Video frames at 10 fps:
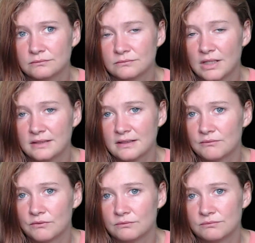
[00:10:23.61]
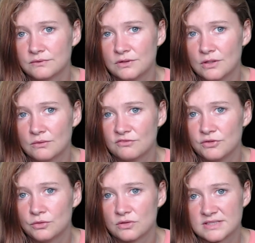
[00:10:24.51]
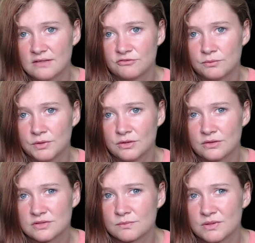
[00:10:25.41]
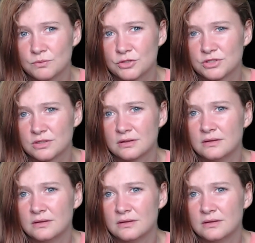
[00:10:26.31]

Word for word: like down, you know, a few doors down from you or something, would you?